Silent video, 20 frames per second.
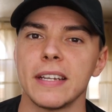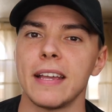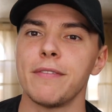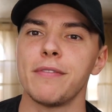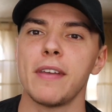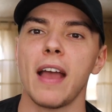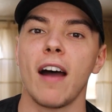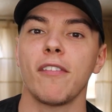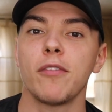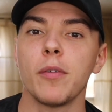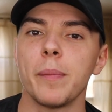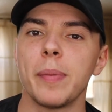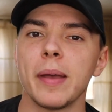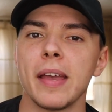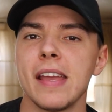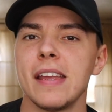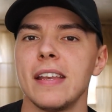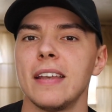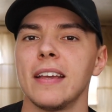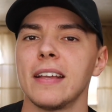If you haven't
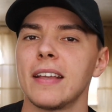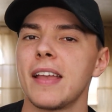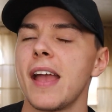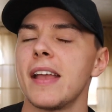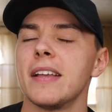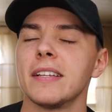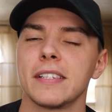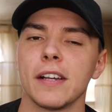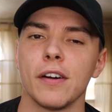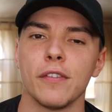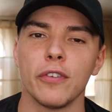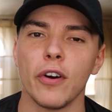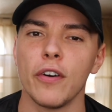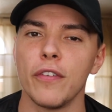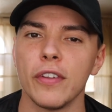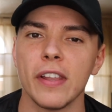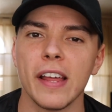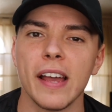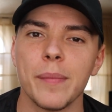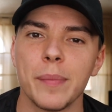been, get yourself
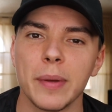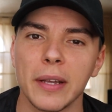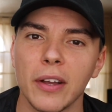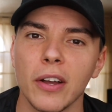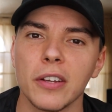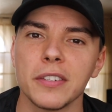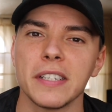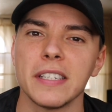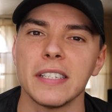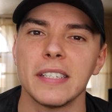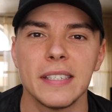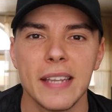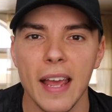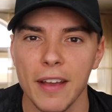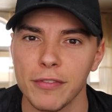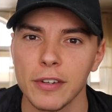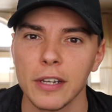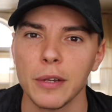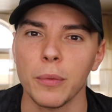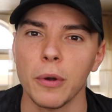over there because it is
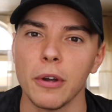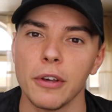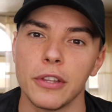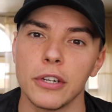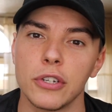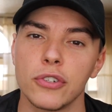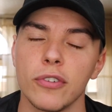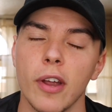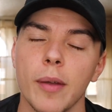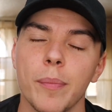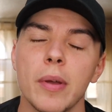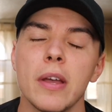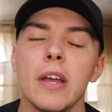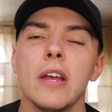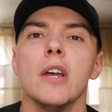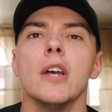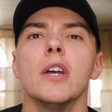definitely worth a trip.